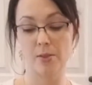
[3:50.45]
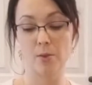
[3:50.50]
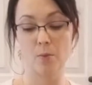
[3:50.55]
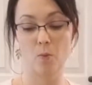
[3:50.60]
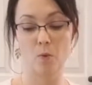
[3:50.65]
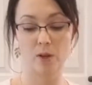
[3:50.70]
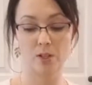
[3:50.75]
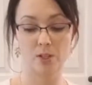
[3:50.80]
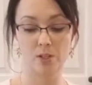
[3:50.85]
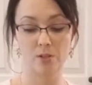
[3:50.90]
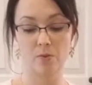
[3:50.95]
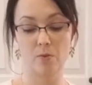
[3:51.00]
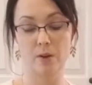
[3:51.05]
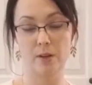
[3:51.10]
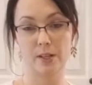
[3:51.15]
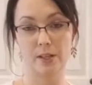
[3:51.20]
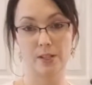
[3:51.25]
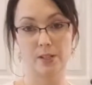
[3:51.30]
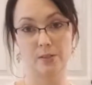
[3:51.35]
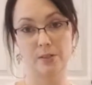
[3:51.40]
What you want
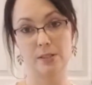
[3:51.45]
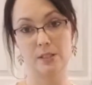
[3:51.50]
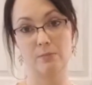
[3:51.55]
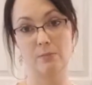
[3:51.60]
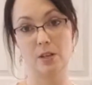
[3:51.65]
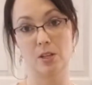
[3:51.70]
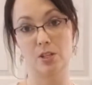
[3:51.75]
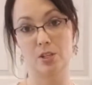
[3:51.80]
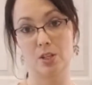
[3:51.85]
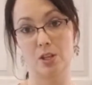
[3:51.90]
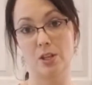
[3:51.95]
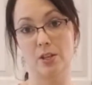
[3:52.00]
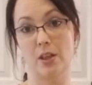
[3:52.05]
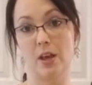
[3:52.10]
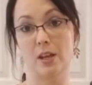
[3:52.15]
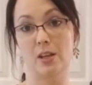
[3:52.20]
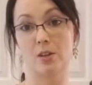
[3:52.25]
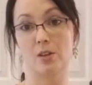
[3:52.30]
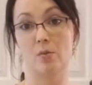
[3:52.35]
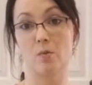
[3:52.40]
to do is make sure
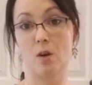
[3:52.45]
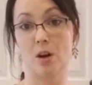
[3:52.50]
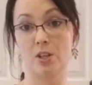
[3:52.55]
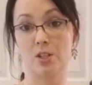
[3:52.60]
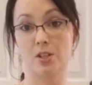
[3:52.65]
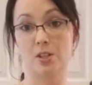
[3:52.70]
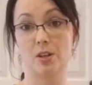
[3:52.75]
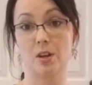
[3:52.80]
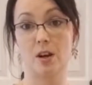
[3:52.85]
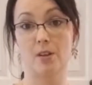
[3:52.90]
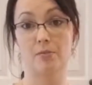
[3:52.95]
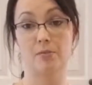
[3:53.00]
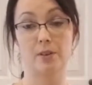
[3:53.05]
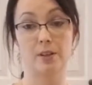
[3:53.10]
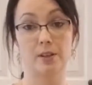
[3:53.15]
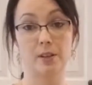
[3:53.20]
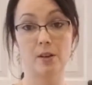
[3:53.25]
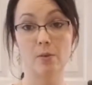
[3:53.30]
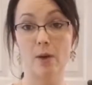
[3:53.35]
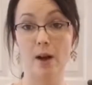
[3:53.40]
that you wash it off
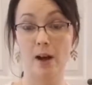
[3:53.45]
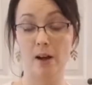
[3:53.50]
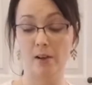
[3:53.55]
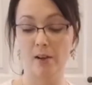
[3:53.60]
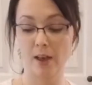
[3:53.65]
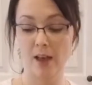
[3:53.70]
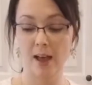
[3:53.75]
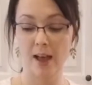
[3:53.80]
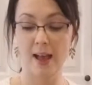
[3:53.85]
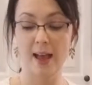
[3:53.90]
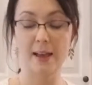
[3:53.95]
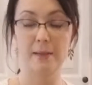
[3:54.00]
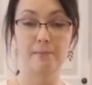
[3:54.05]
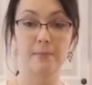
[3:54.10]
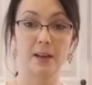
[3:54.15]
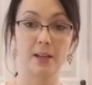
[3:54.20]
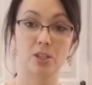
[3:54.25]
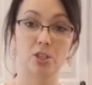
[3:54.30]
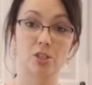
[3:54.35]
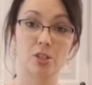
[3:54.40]
really well and
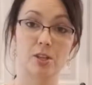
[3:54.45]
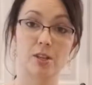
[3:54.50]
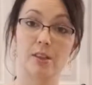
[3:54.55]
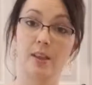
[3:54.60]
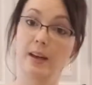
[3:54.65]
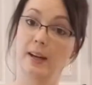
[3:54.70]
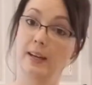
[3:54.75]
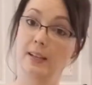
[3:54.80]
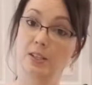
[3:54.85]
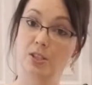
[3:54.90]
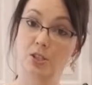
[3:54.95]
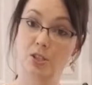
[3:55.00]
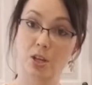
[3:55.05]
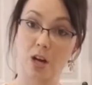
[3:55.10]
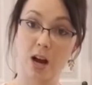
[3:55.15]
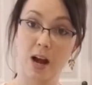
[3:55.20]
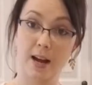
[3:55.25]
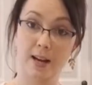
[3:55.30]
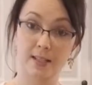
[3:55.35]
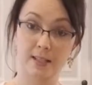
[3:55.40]
make sure that it
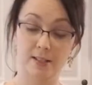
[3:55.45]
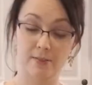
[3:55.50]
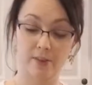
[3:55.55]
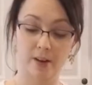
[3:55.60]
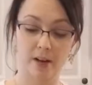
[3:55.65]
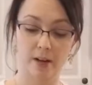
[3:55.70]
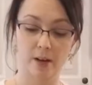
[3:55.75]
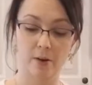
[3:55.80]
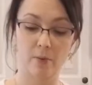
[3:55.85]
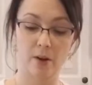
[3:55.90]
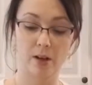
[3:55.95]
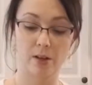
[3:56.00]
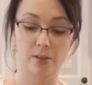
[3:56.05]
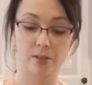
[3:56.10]
dries very well.